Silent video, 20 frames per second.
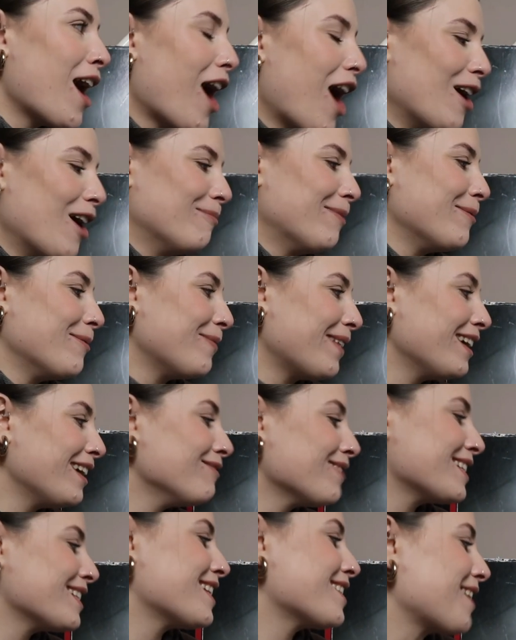me
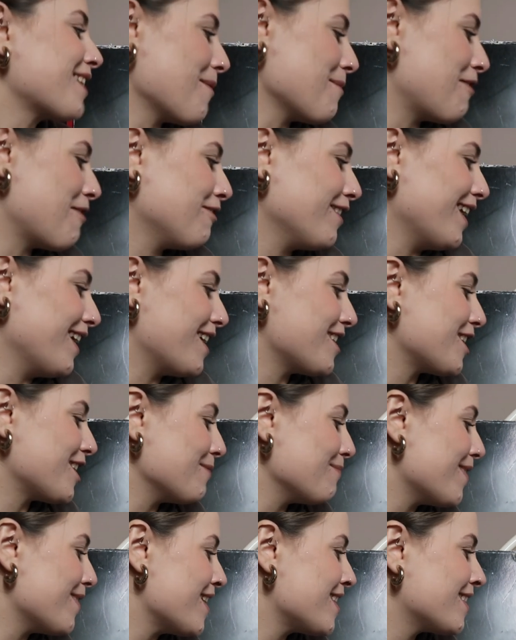and my sister and my friend
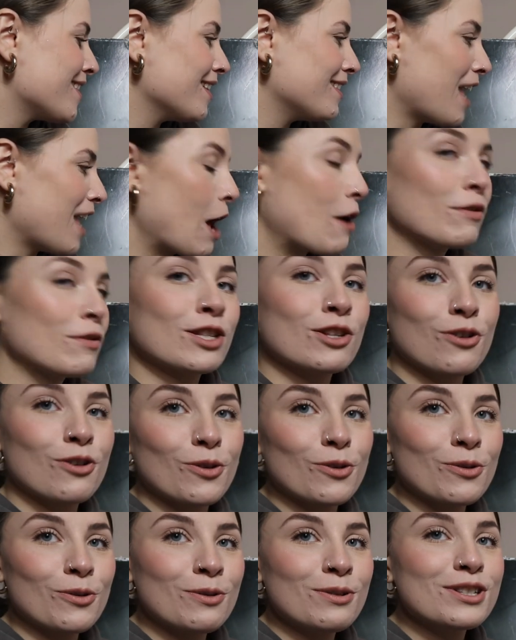actually missed the day of
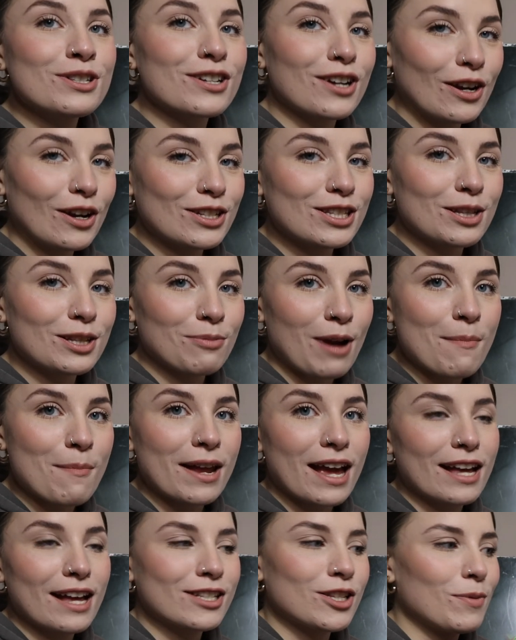school to go to the
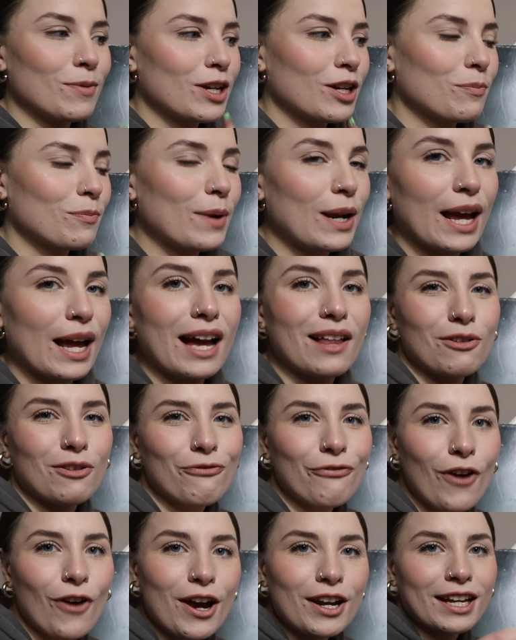premiere so we could be like at the
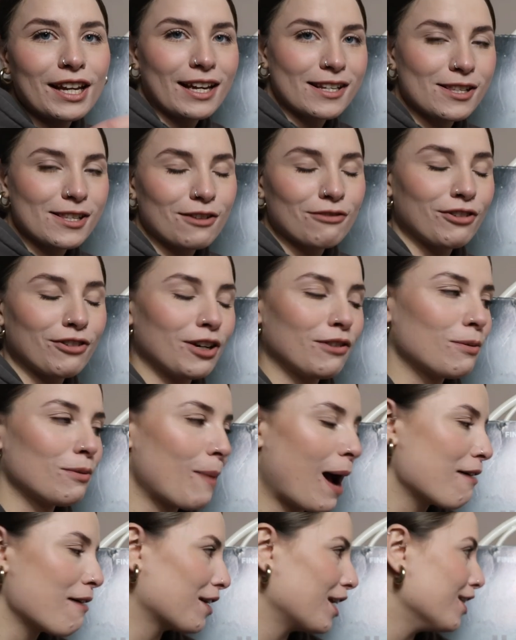front and get to the front of the
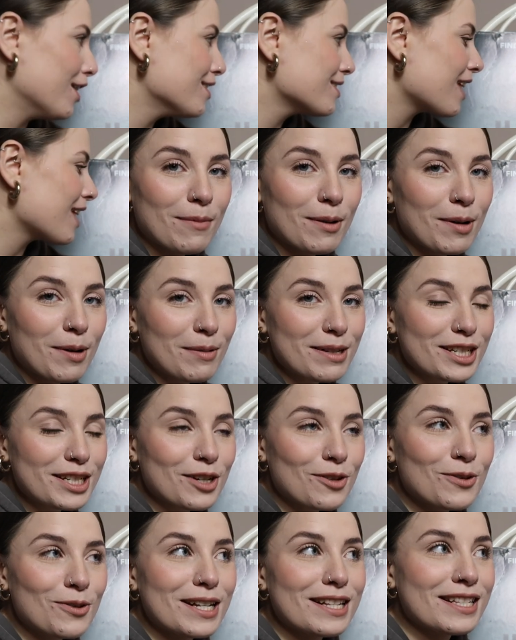barriers. And my mum
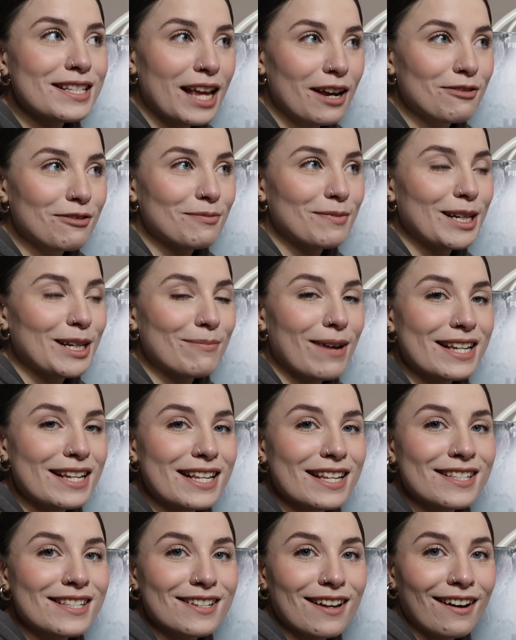actually called in sick for me and my
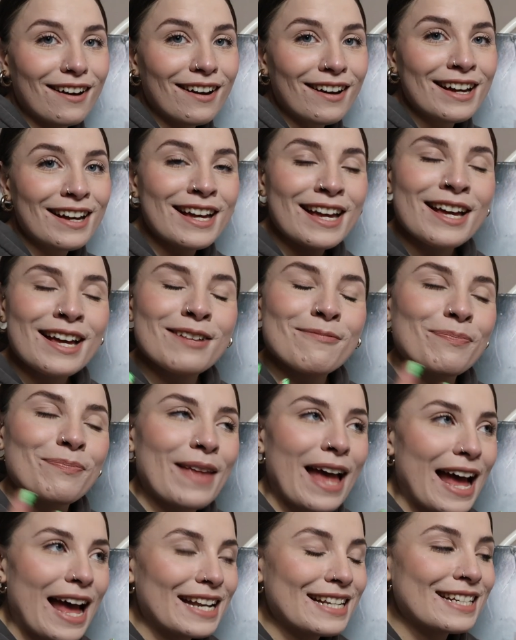sister.
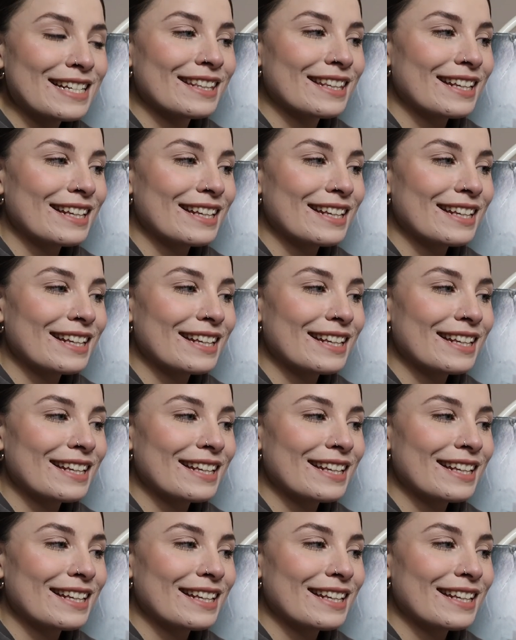And